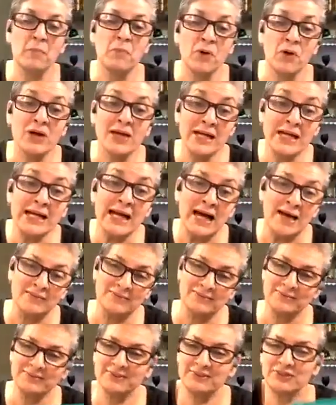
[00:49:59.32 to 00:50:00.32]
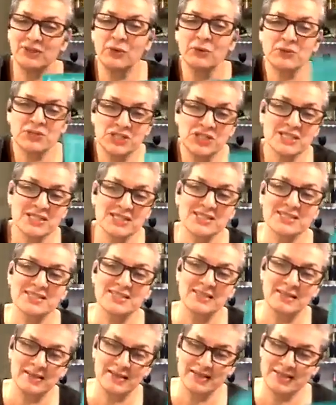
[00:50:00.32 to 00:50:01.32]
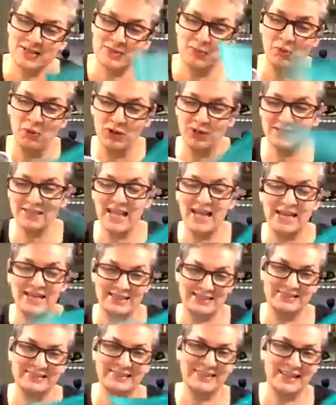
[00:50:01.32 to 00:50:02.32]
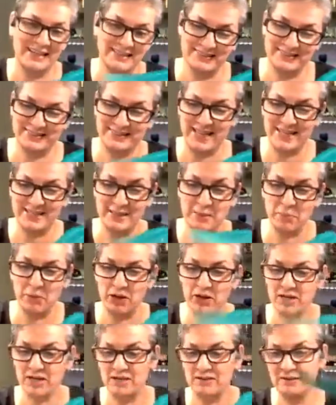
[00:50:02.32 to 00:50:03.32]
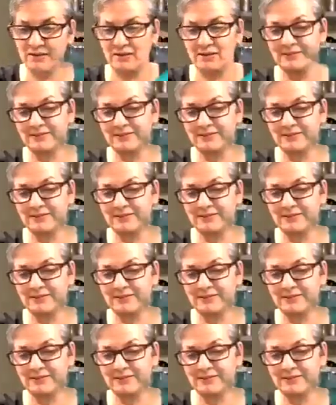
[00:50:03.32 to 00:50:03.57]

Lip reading: Monkika. So she's small than the monkey, you know.